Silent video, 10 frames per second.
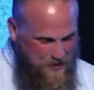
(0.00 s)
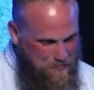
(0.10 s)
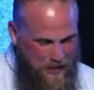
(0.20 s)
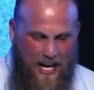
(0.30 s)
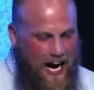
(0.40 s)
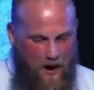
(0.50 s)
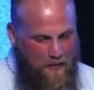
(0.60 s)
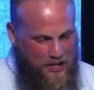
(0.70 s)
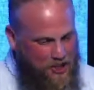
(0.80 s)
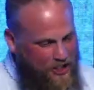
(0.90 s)
Blot out
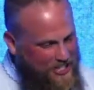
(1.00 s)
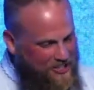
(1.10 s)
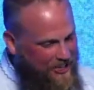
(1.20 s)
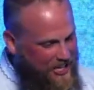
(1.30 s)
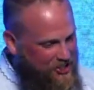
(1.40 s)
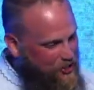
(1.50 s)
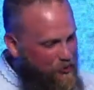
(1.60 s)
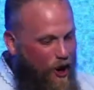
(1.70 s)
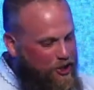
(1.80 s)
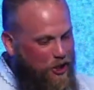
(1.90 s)
my transgressions,
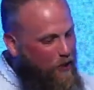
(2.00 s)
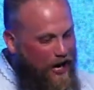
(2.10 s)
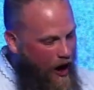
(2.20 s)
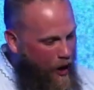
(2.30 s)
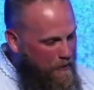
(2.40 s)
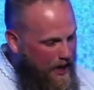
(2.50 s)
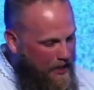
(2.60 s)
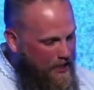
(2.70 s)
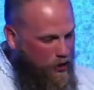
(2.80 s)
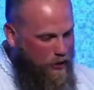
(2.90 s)
wash away all my
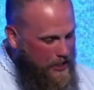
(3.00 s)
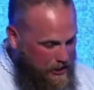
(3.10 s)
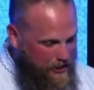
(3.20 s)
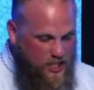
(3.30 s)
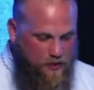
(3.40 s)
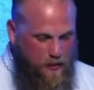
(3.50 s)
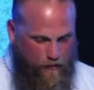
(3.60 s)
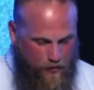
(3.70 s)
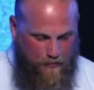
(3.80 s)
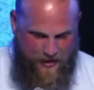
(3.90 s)
iniquity, and cleanse me
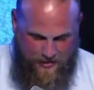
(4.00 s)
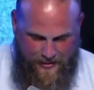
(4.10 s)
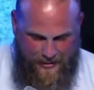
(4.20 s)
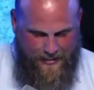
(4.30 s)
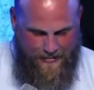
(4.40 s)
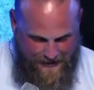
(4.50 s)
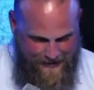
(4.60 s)
from my sin.